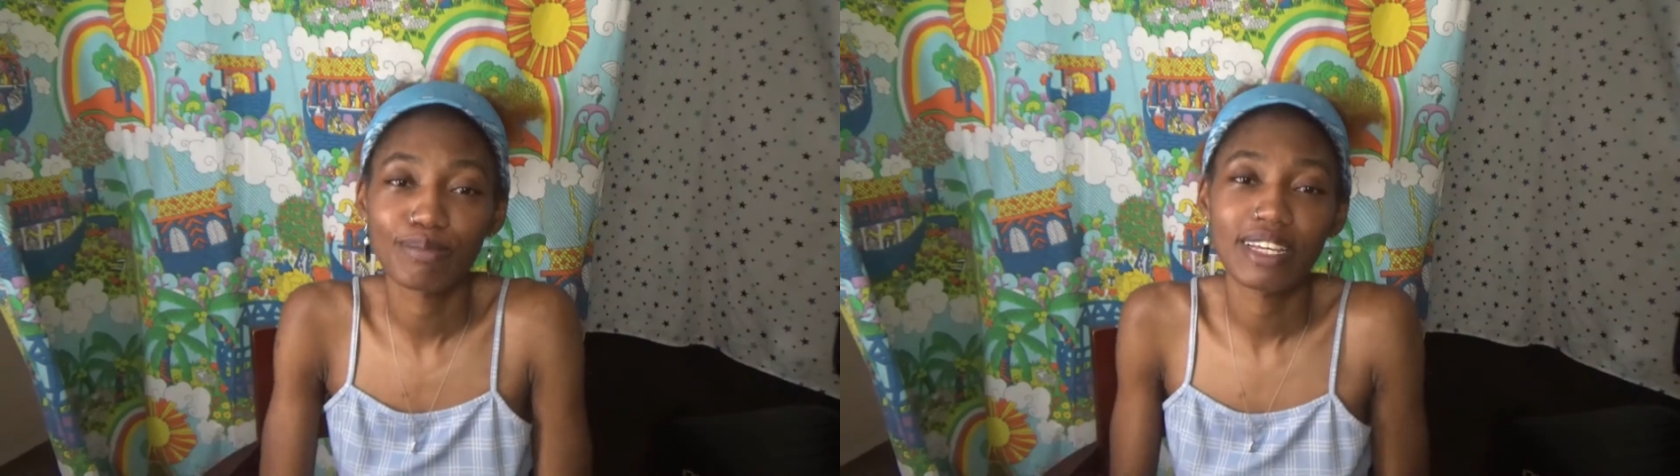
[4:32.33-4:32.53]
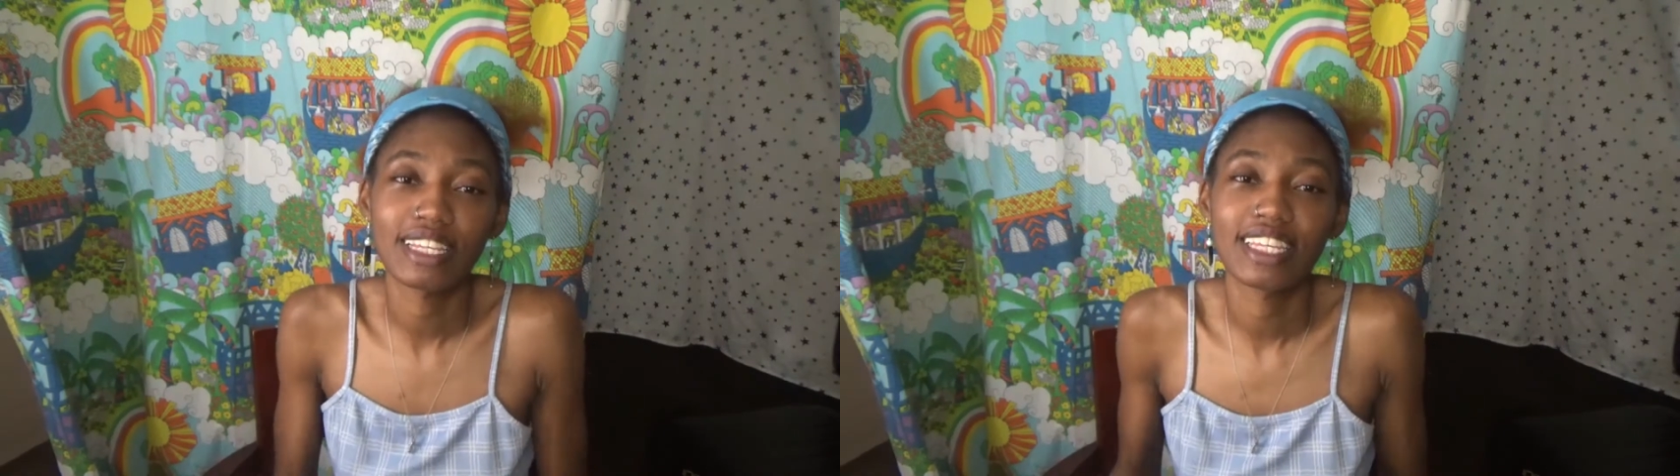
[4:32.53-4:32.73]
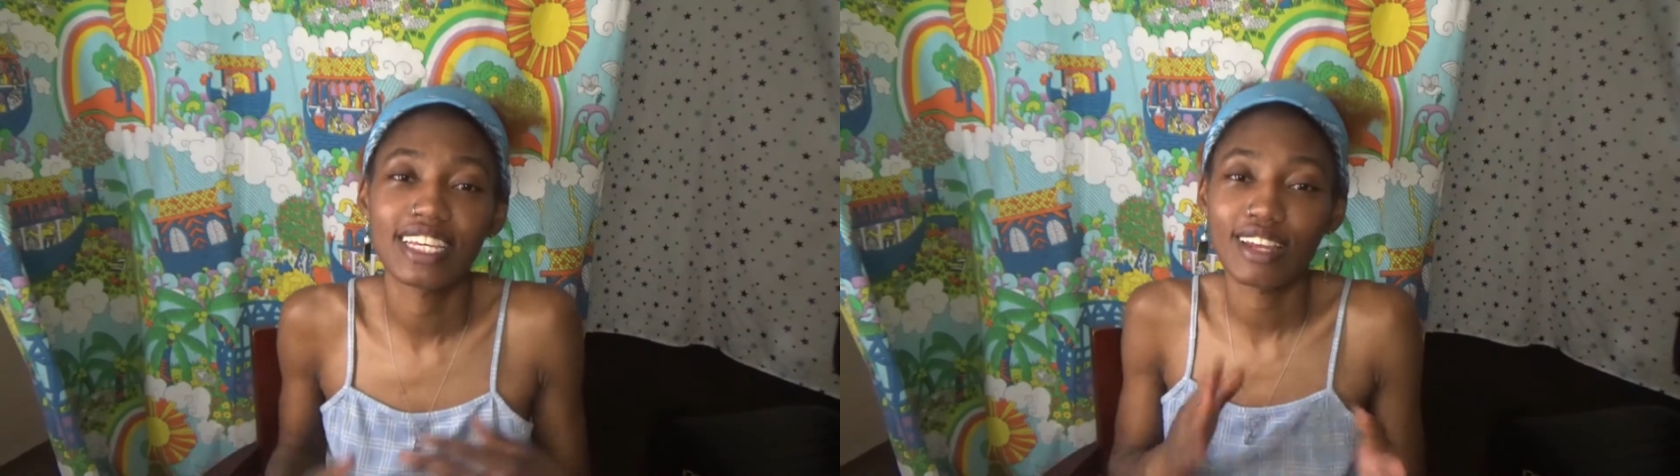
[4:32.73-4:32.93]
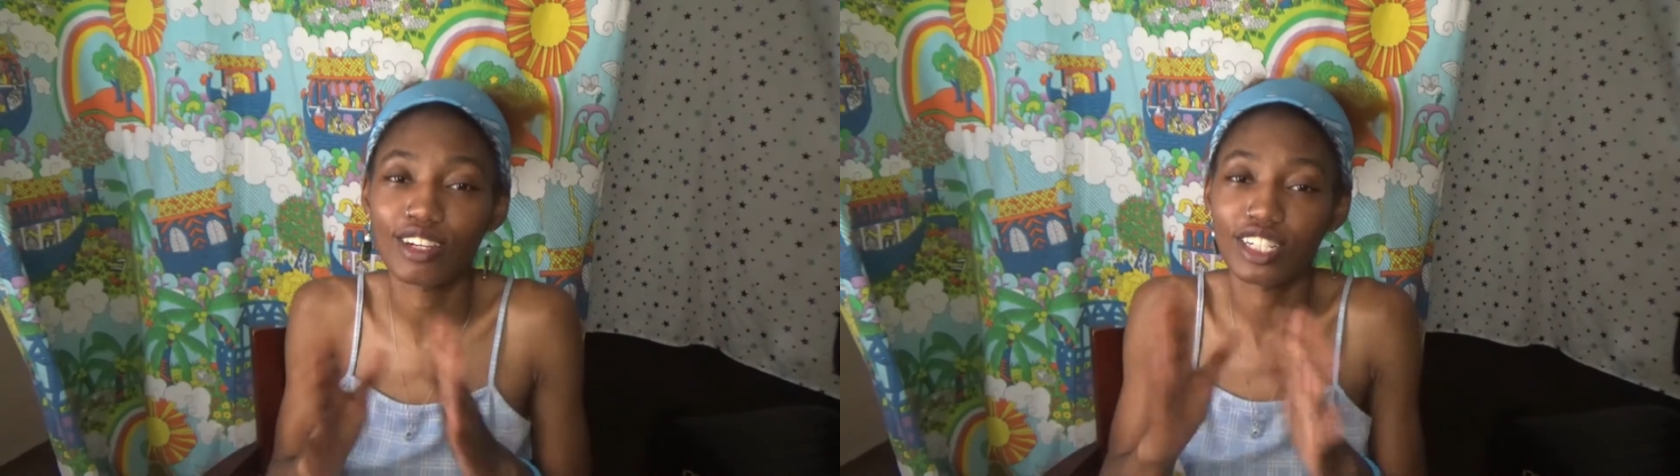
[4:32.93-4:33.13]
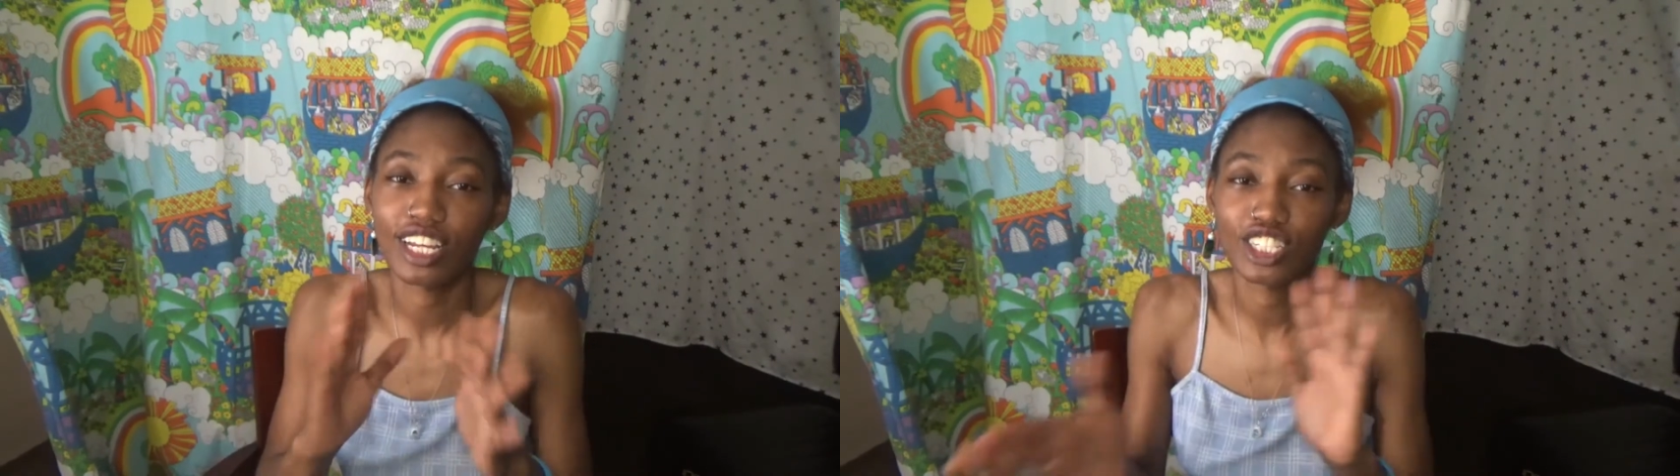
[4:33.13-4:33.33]
me, the
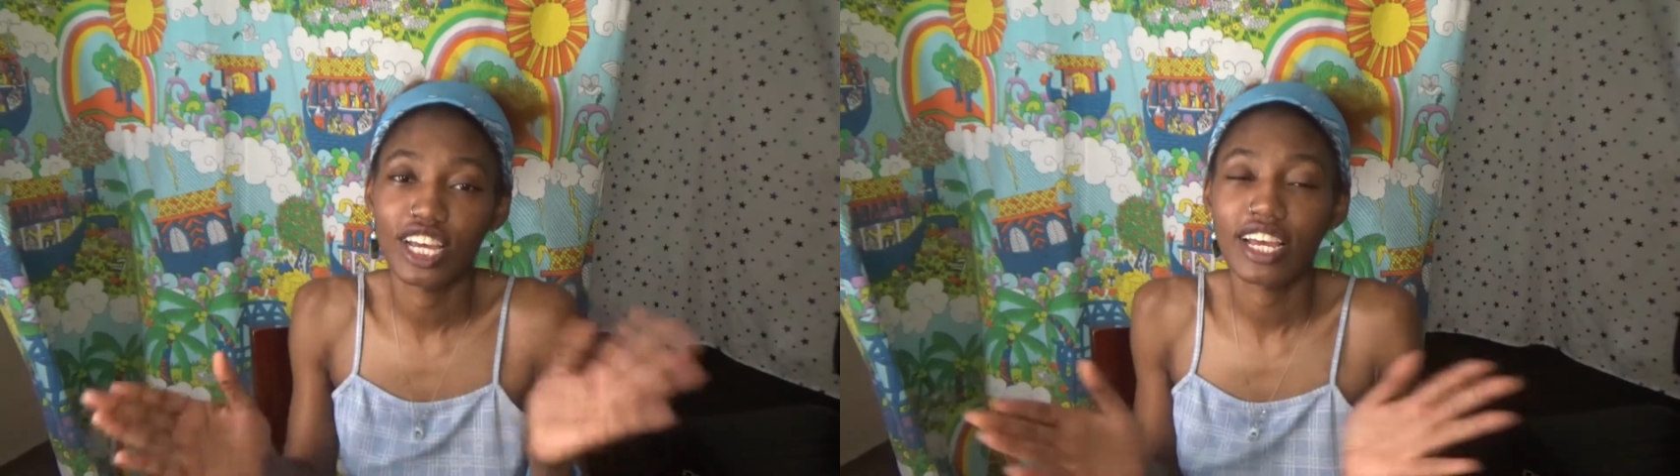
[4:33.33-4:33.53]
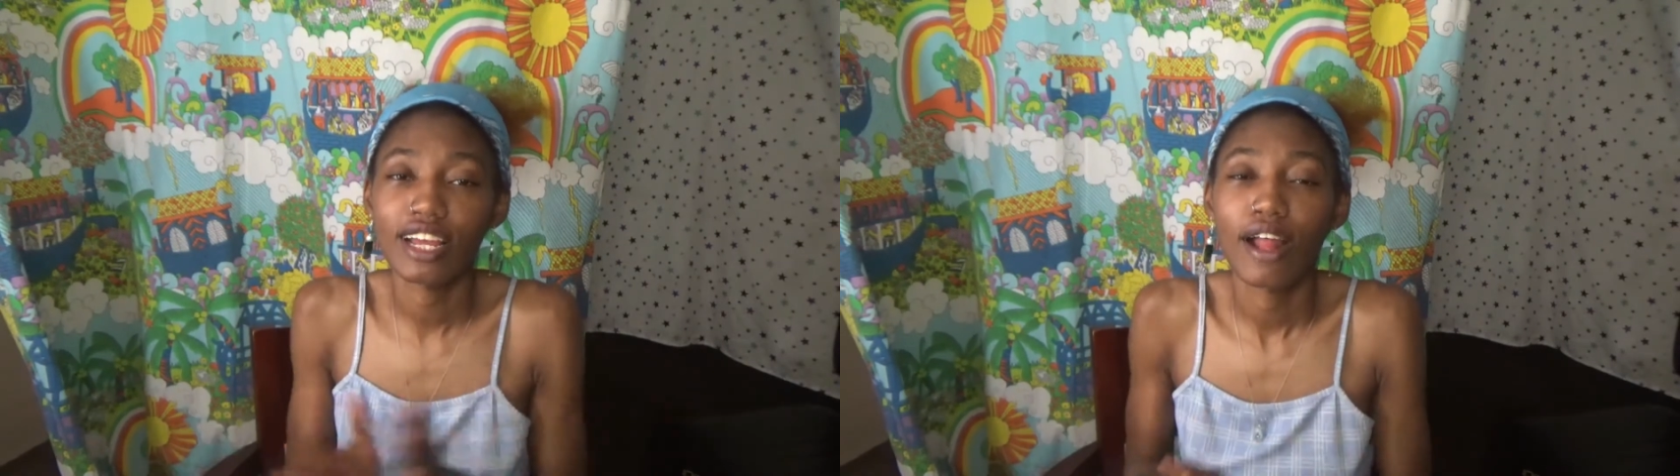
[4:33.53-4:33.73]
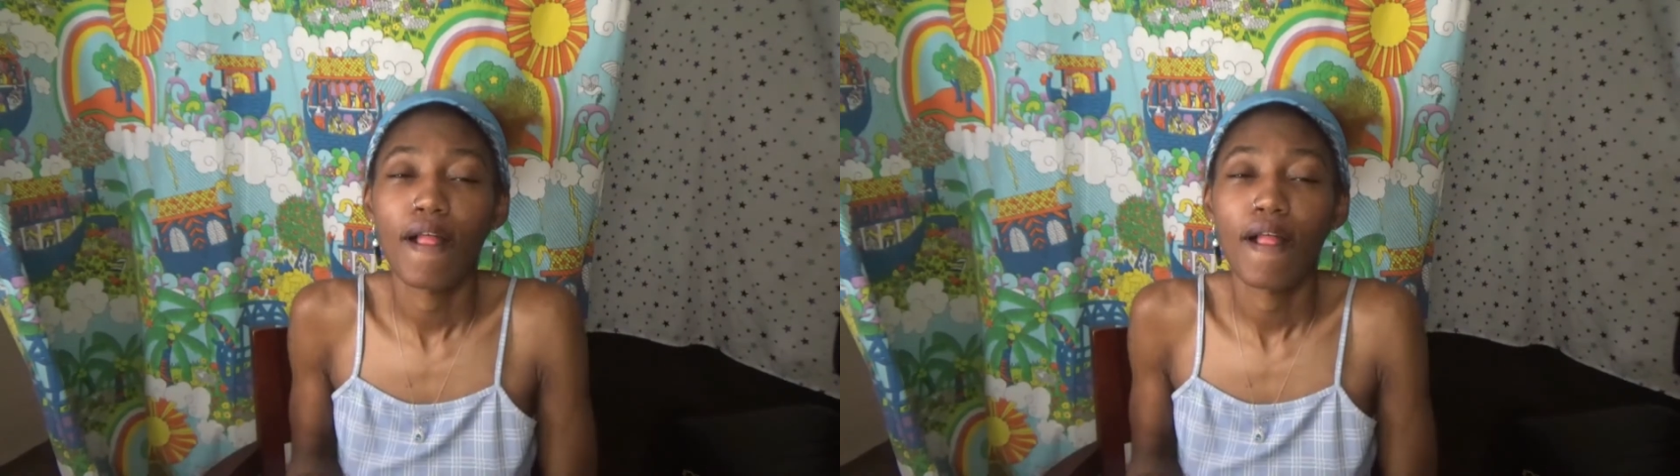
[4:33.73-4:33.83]
Energetic Jay.